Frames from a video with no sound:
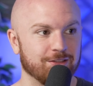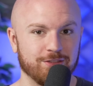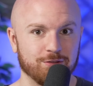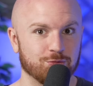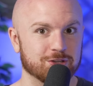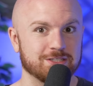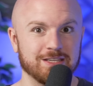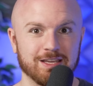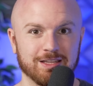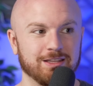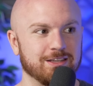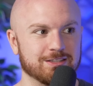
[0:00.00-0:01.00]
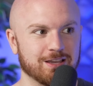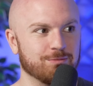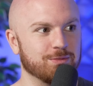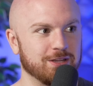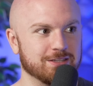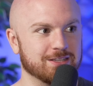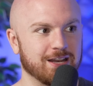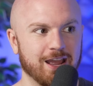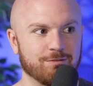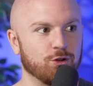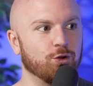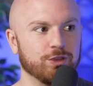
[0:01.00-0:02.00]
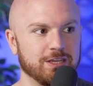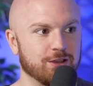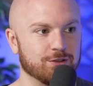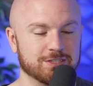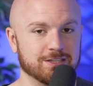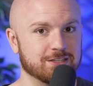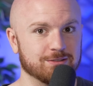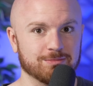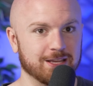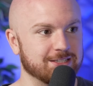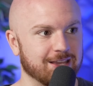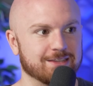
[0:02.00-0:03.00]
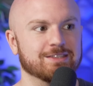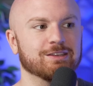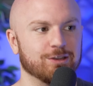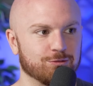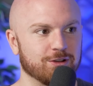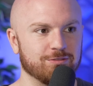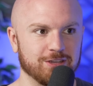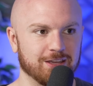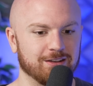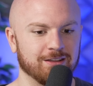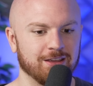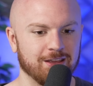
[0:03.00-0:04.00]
that we're seeing these companies that have a whole ecosystem like Tesla and Rivian.